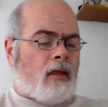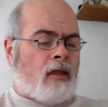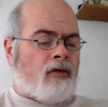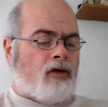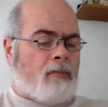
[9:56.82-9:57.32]

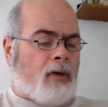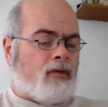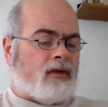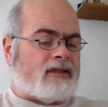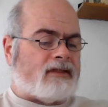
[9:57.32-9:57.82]
and their
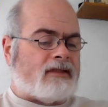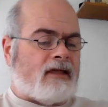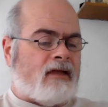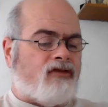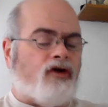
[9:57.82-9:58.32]
components
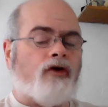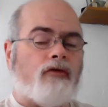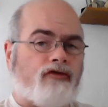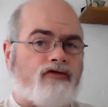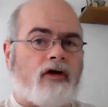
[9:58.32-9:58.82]
and
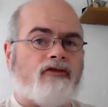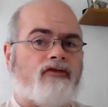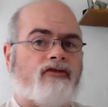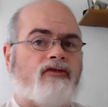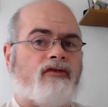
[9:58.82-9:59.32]
internal
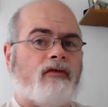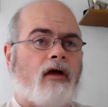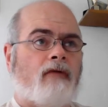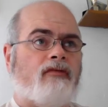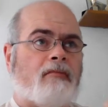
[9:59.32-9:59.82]
structures
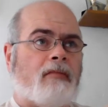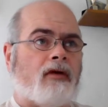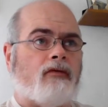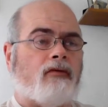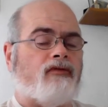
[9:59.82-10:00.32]
of the
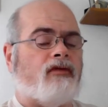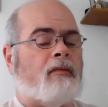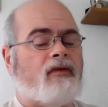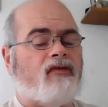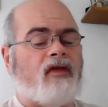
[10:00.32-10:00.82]
mineral.
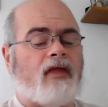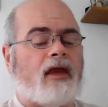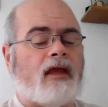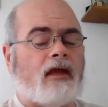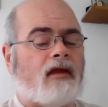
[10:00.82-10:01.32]
When they say
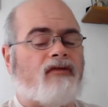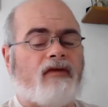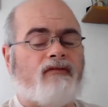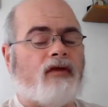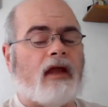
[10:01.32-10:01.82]
that again, I feel